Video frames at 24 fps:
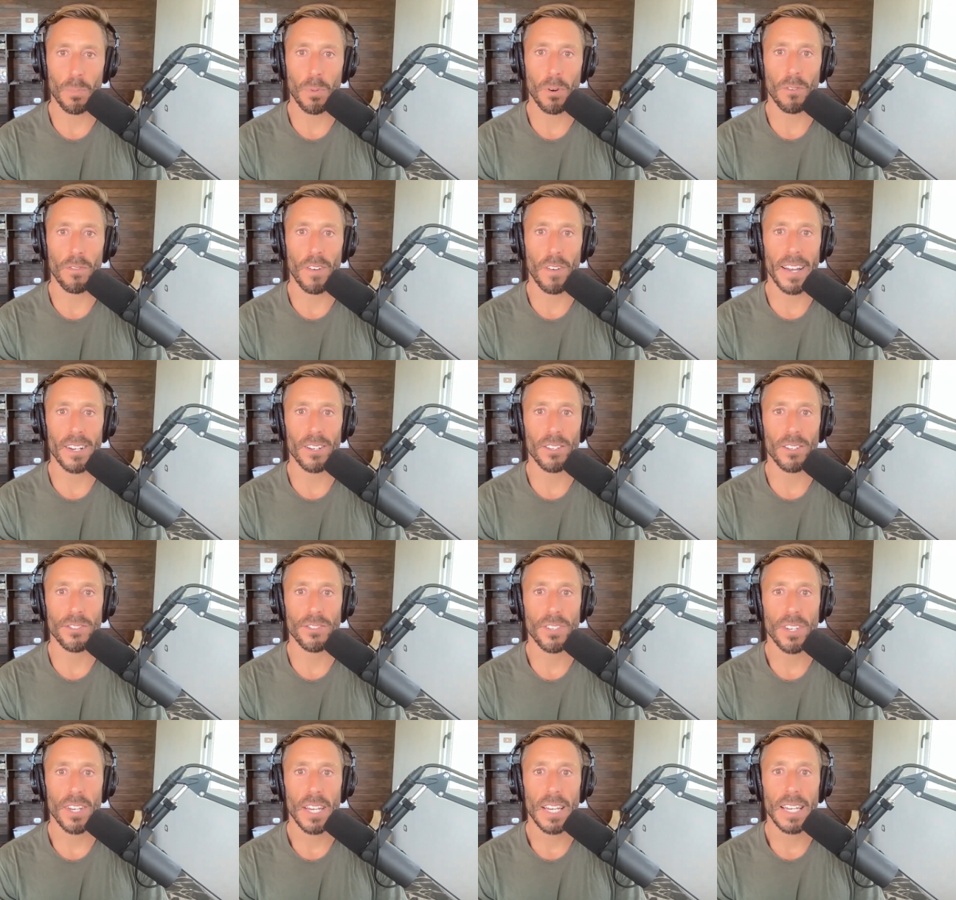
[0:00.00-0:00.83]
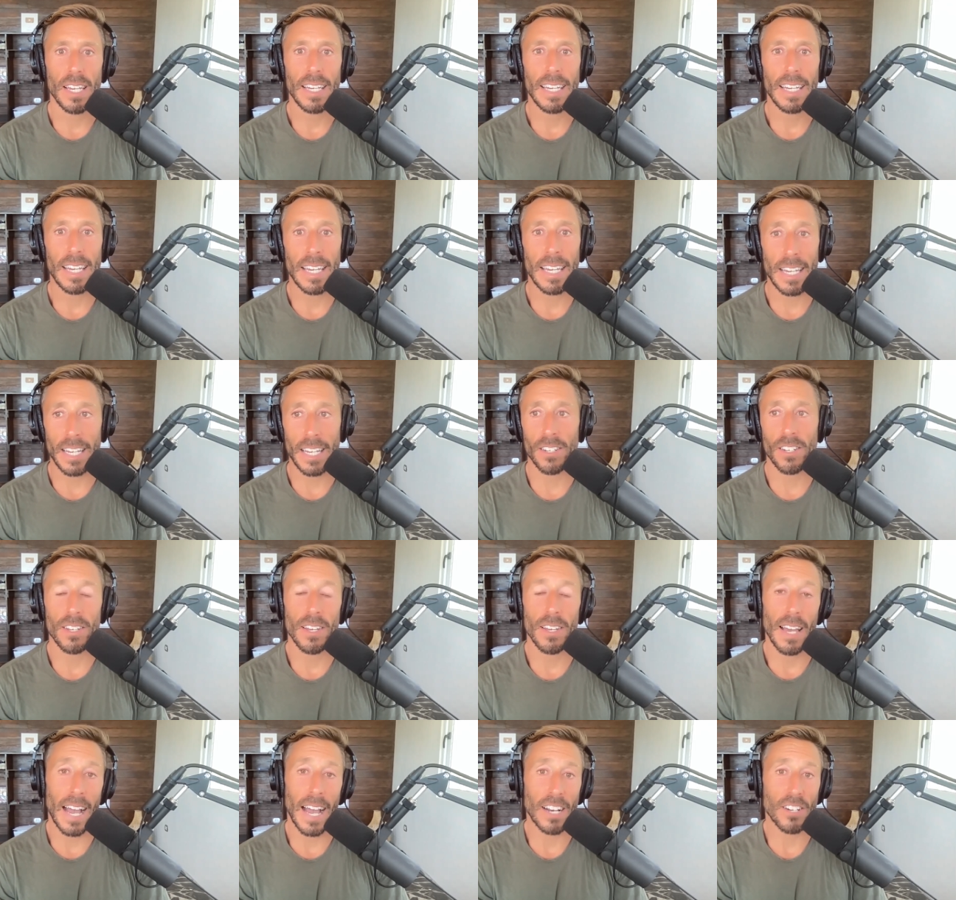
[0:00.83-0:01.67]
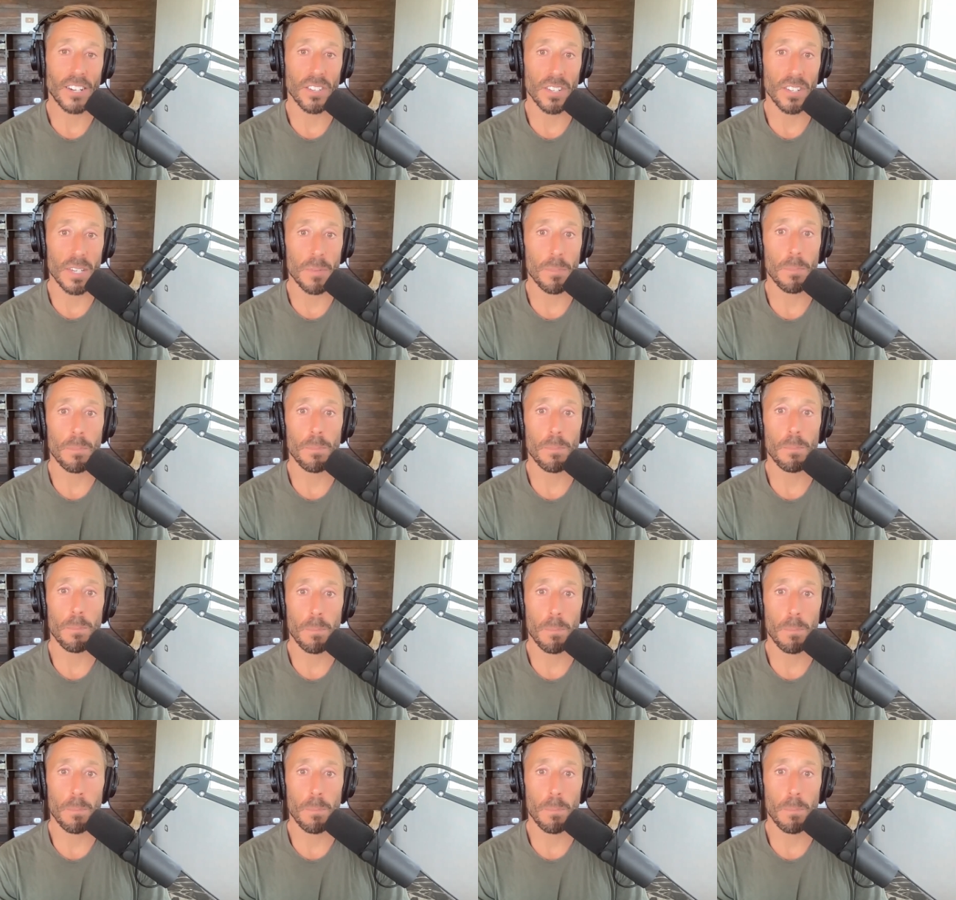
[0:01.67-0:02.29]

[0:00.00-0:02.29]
profiles, and actually